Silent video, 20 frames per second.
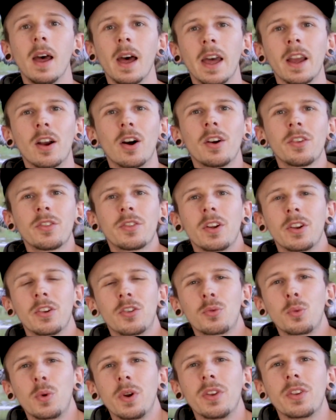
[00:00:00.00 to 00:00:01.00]
Hey guys, I
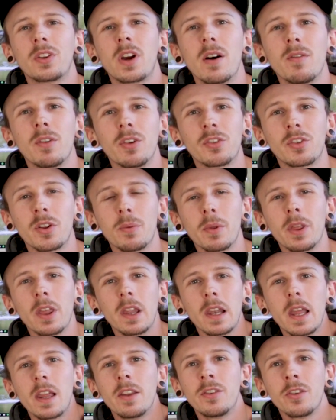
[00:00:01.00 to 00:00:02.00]
just wanted to cover some of the
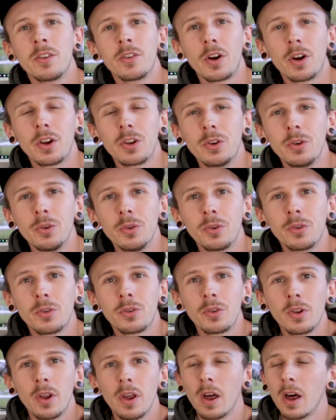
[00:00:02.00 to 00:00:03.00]
lenses I
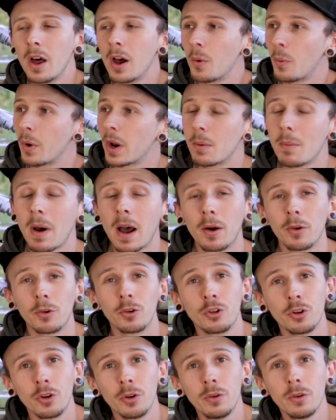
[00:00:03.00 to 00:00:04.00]
use when I'm out on
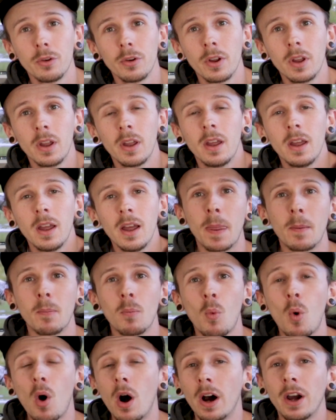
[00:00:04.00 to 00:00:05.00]
shoot,
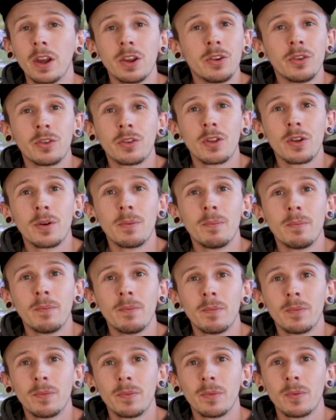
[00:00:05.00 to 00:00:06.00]
why I use them,
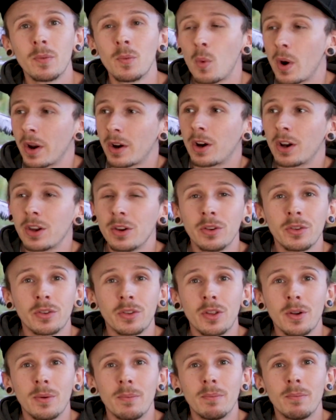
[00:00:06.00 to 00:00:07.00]
when I use
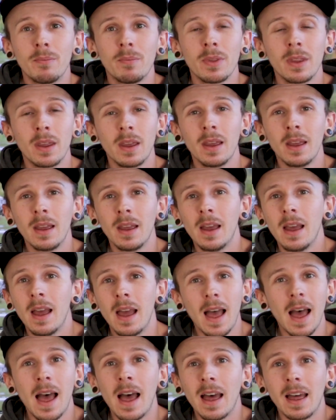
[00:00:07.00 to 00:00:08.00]
them,
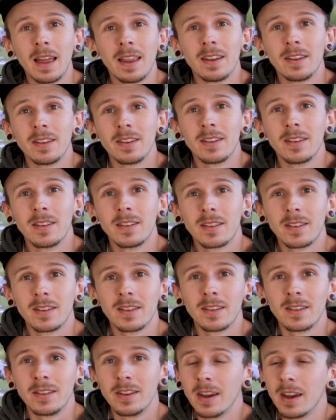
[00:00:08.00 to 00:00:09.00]
and
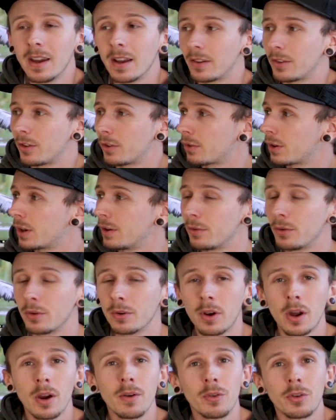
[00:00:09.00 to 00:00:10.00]
yeah, just give you
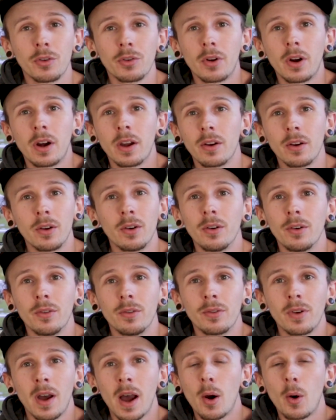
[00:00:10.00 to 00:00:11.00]
an oversight of
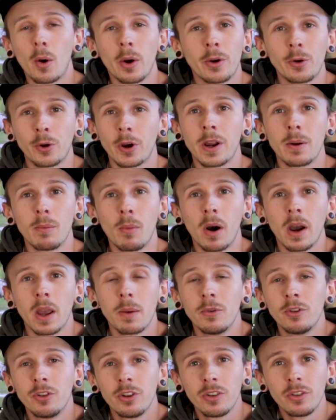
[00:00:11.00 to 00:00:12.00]
how I create my
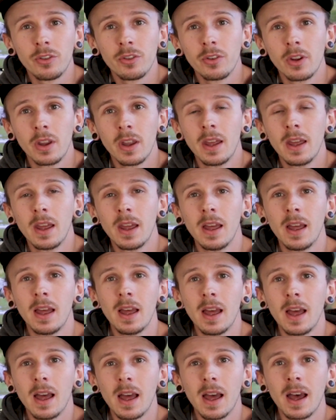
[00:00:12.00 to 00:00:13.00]
images.
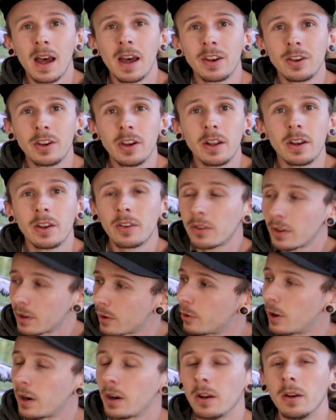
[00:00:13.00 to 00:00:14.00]
And yeah, just
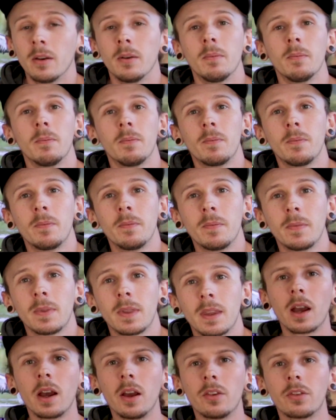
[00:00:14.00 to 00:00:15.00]
get cracking.
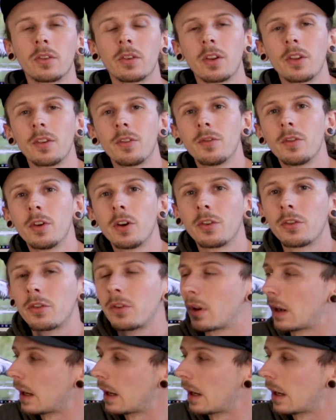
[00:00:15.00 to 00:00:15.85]
Okay, so the first